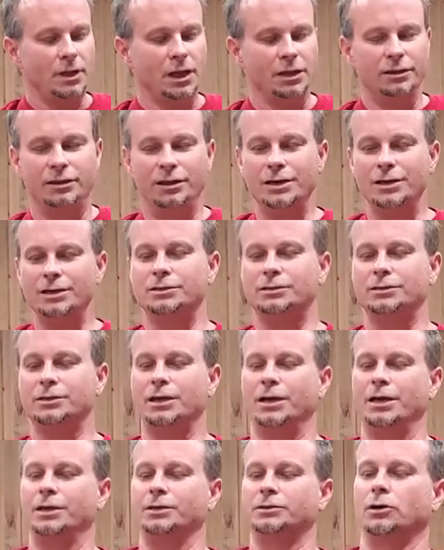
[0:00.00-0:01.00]
This
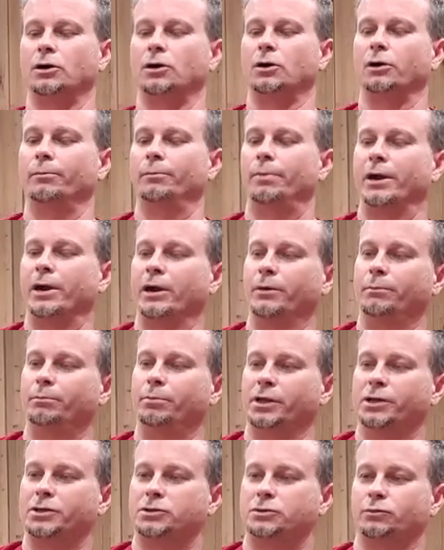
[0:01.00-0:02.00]
is our Berry
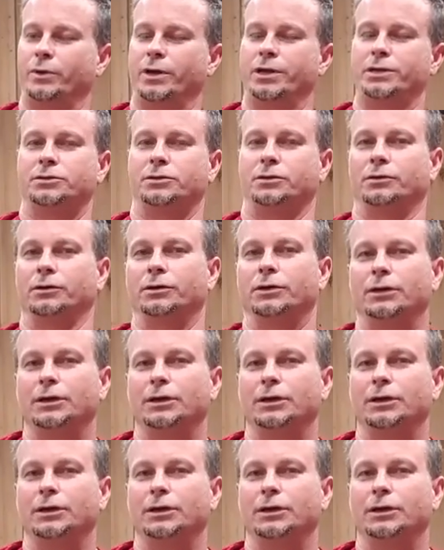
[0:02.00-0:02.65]
Bliss Sweetzer.